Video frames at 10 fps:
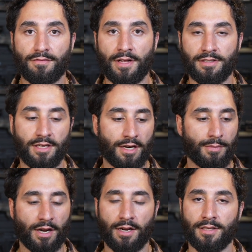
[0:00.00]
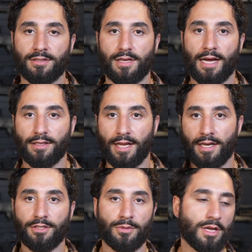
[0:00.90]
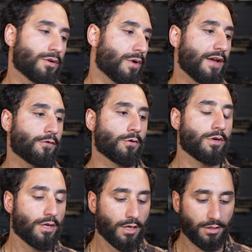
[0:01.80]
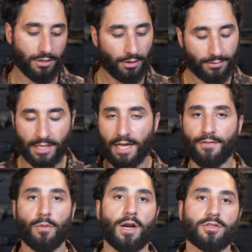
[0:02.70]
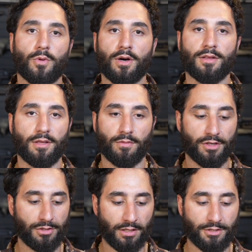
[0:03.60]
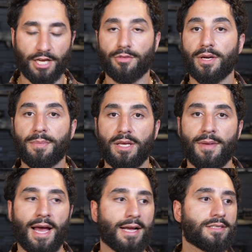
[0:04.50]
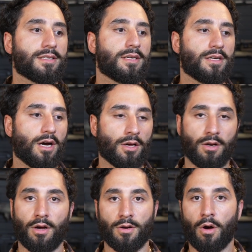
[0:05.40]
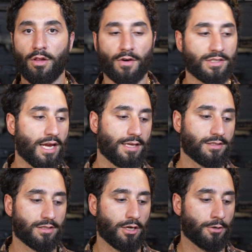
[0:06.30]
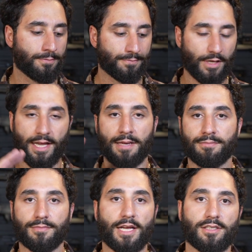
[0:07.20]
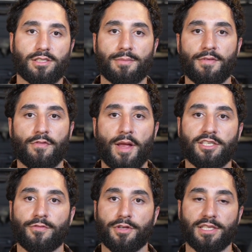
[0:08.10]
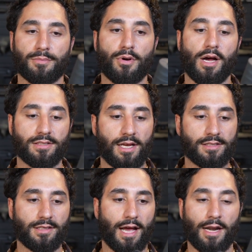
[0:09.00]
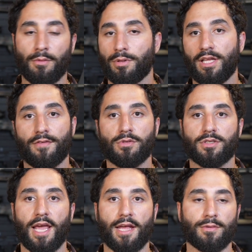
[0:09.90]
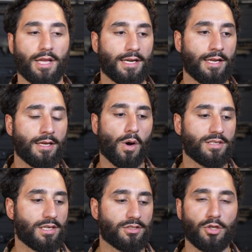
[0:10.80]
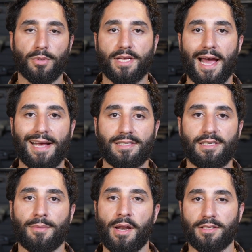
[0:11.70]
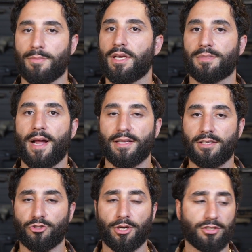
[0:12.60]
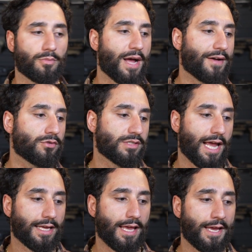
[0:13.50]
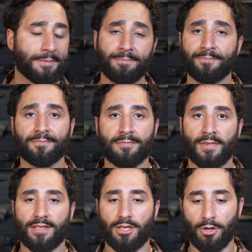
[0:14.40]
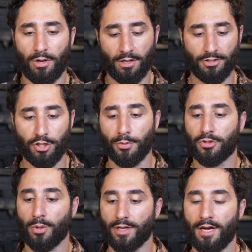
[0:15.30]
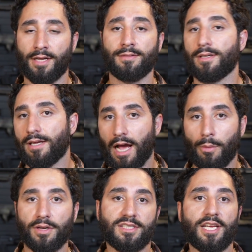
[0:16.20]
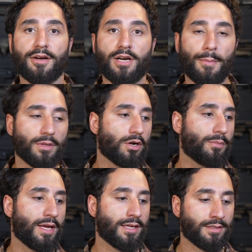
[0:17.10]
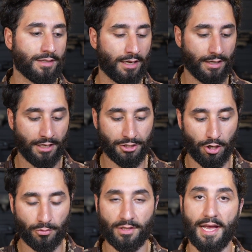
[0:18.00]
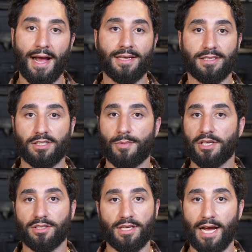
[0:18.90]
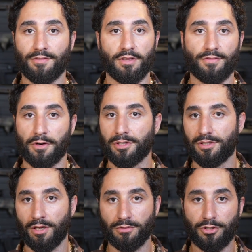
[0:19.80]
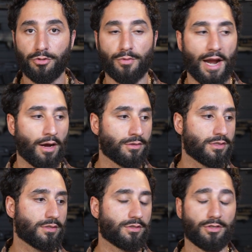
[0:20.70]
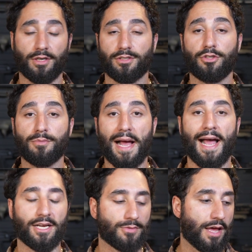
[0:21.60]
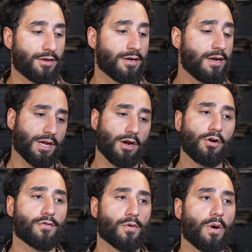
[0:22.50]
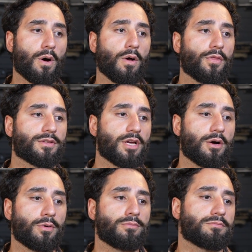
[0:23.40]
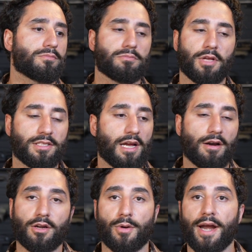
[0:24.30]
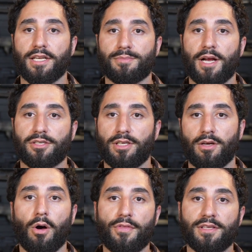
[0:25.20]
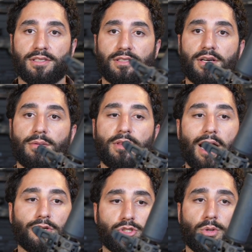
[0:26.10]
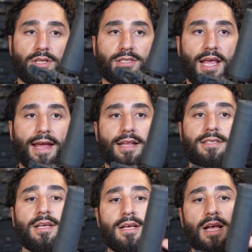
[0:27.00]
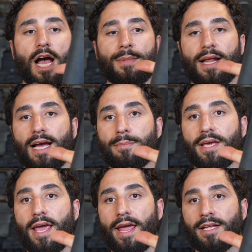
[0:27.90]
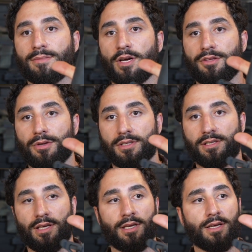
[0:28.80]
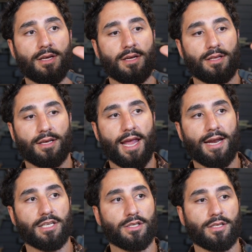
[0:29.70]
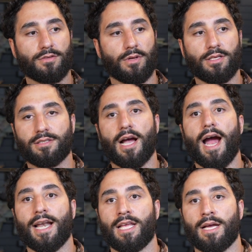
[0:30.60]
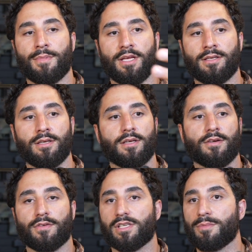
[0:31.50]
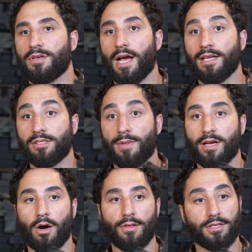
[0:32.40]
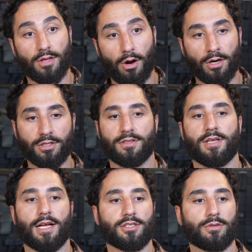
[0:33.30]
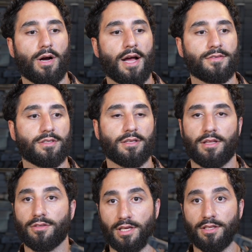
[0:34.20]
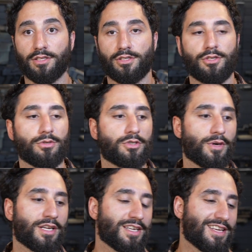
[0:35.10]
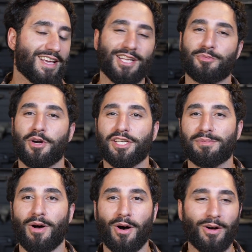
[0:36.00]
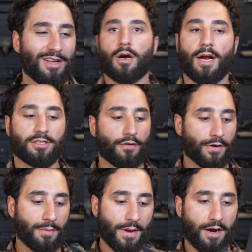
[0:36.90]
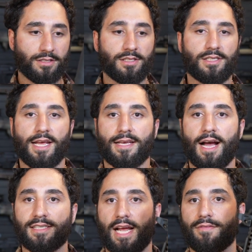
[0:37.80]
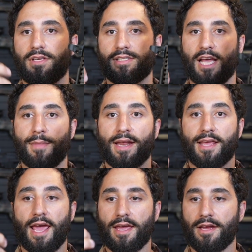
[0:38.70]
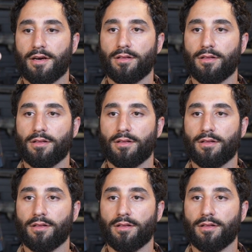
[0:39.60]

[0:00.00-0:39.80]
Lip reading: Defense in here, but it is allocated to another rifle. So take that for what it's worth. We're using Gen 3 PMags on all of our tests. So again, that's just some information for you guys to process. I don't believe it was can related. Was it super gassy? I mean, it's to be expected. It's a traditional baffle stack can. So on a super short gun, I was tearing up a little bit and getting choked with gas, especially after the first 2 mags rather. But overall, the tone, it sounded great, especially all things considered with how short this can is. I mean, I got big hands, but you could see the can is tiny. I mean, for some of you guys, you may call this large. Just ask your wives. They'll say this is huge, but it's pretty small. All right, so for comparison's sake, guys, I have the Sandman K here.